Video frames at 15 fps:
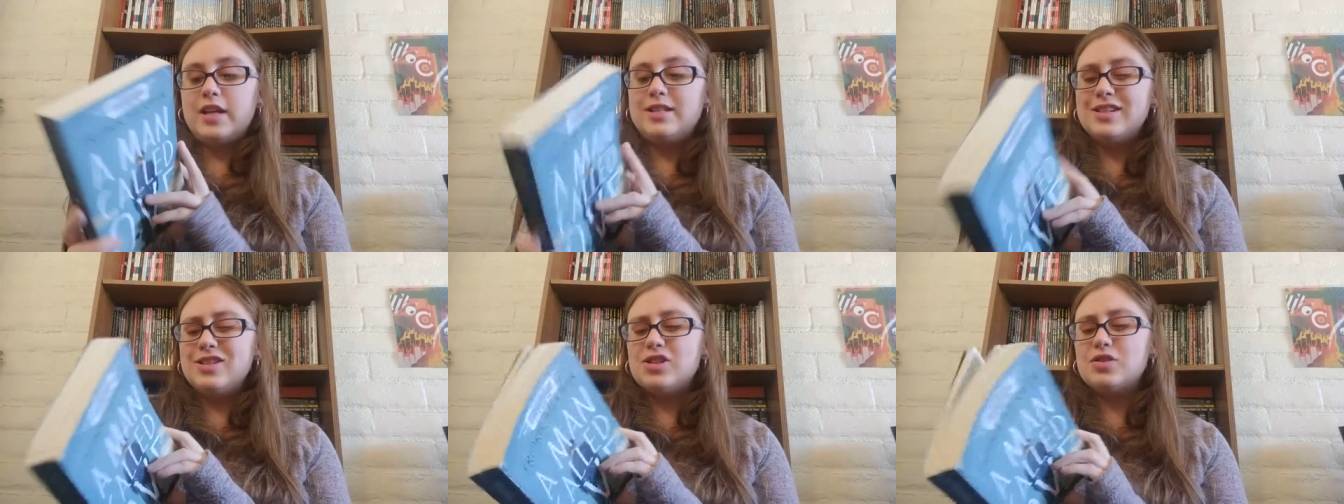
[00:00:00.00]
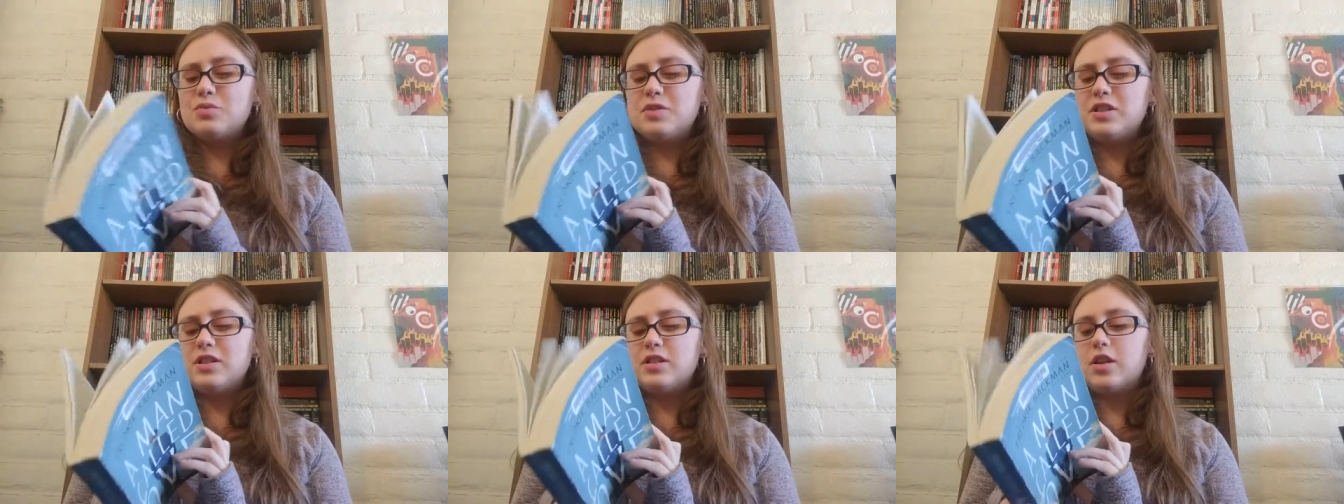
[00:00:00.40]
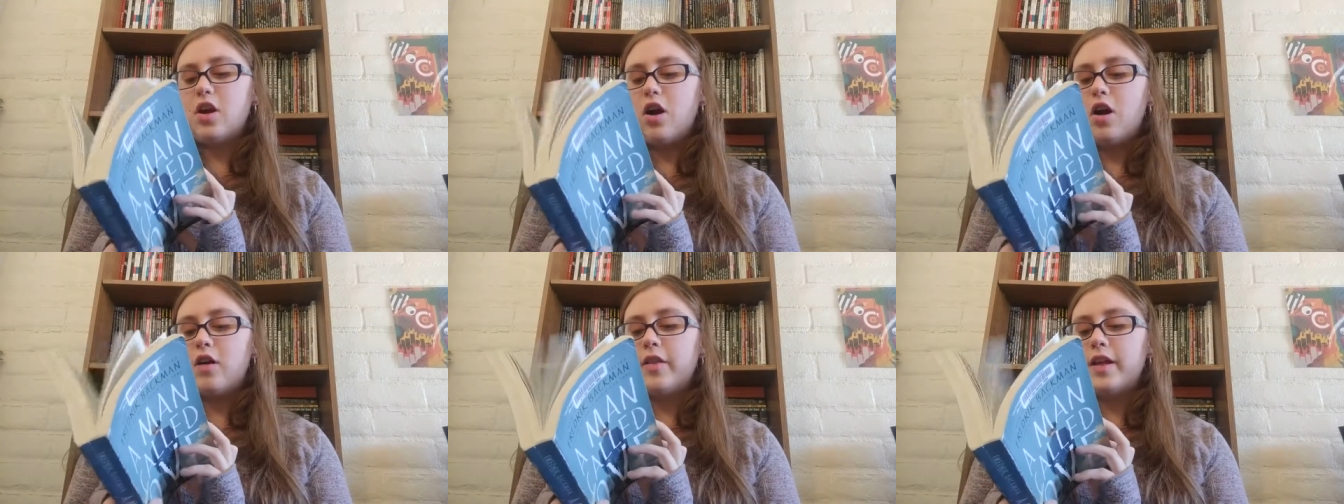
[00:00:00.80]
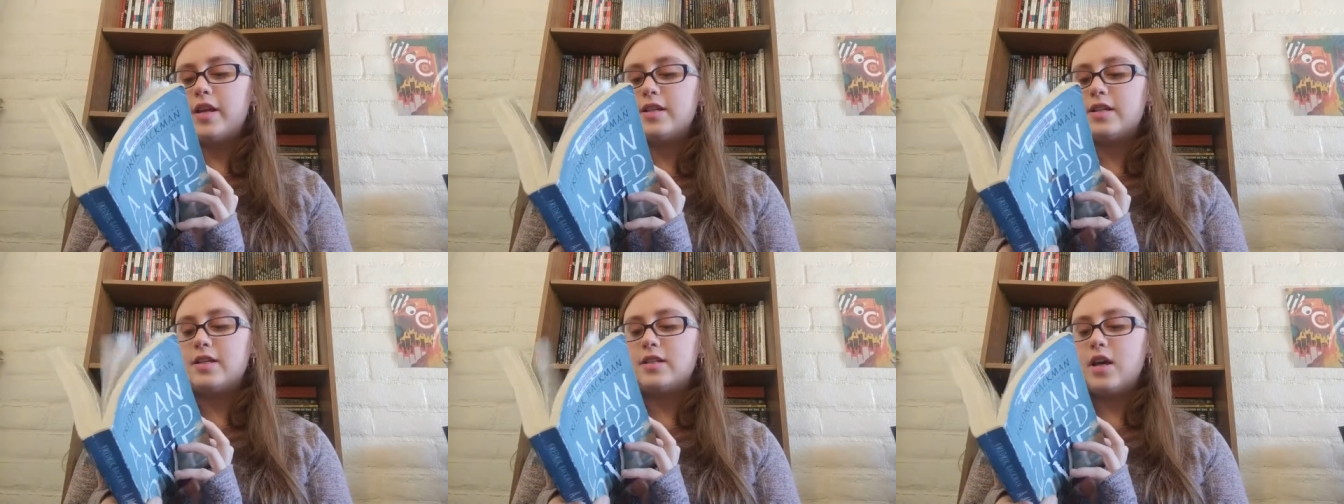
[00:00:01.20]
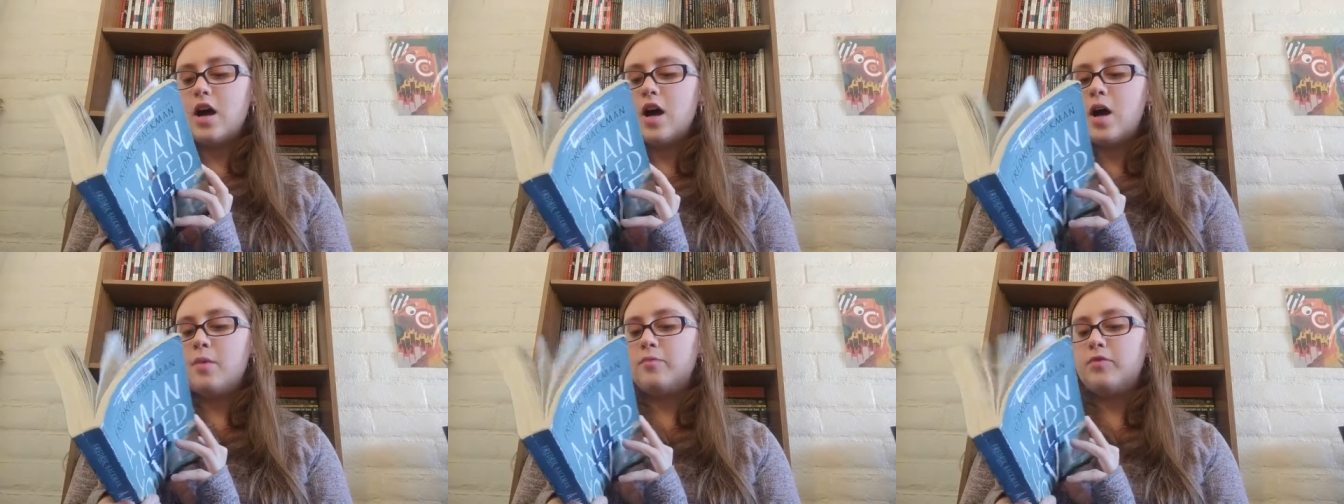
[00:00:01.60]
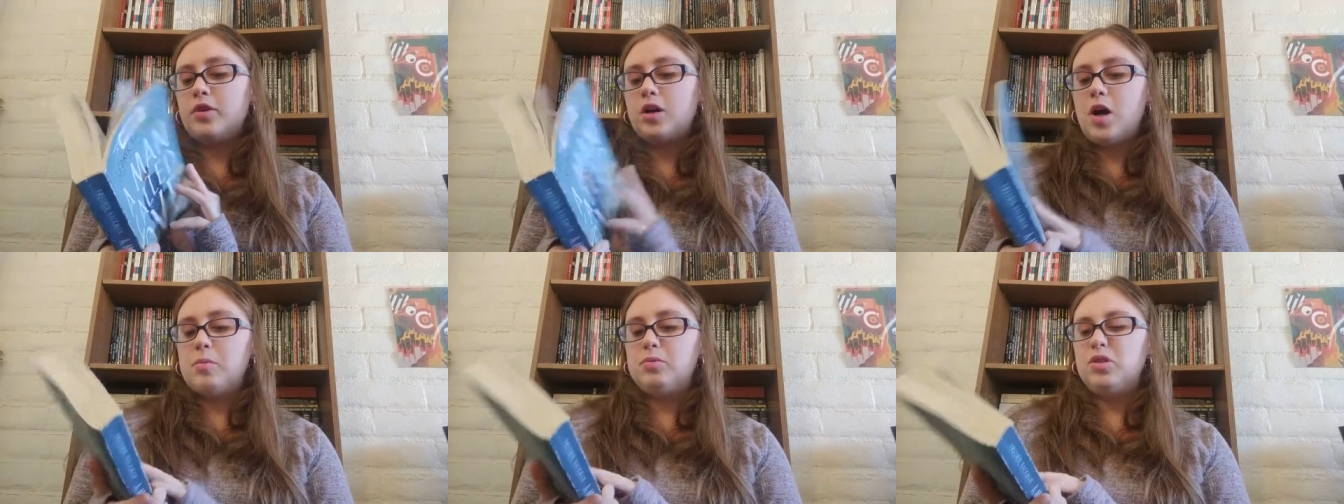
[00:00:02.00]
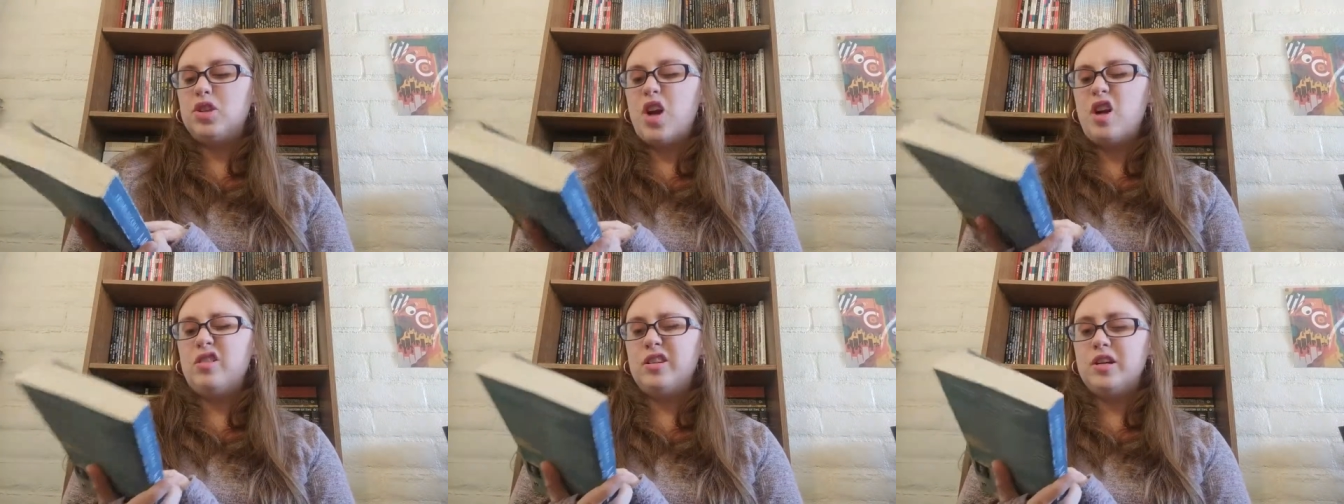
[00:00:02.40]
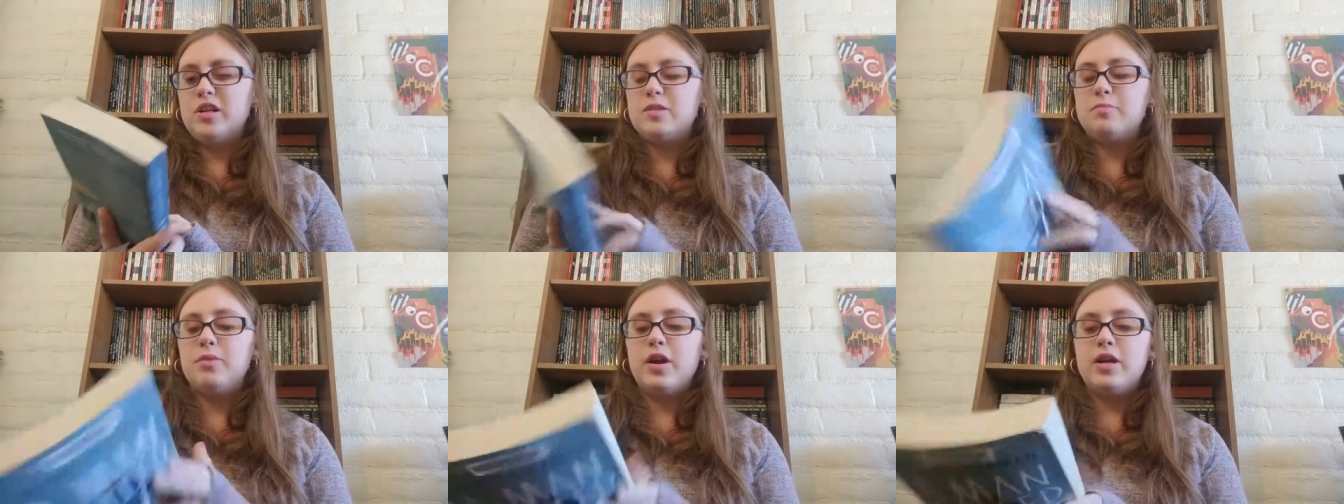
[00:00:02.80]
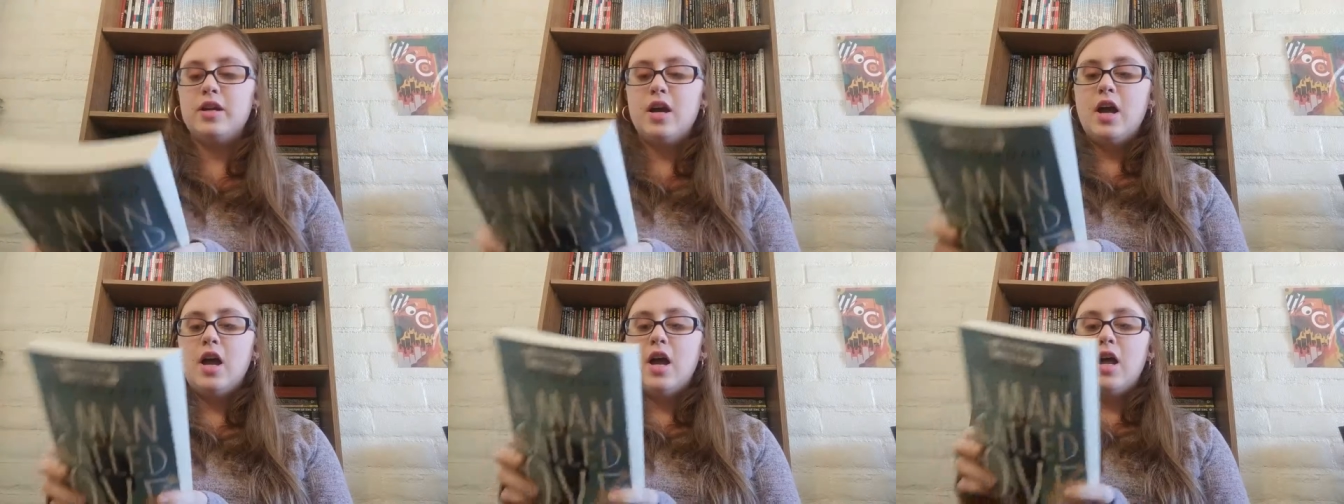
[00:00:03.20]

I did just recently haul this um, for a couple dollars, but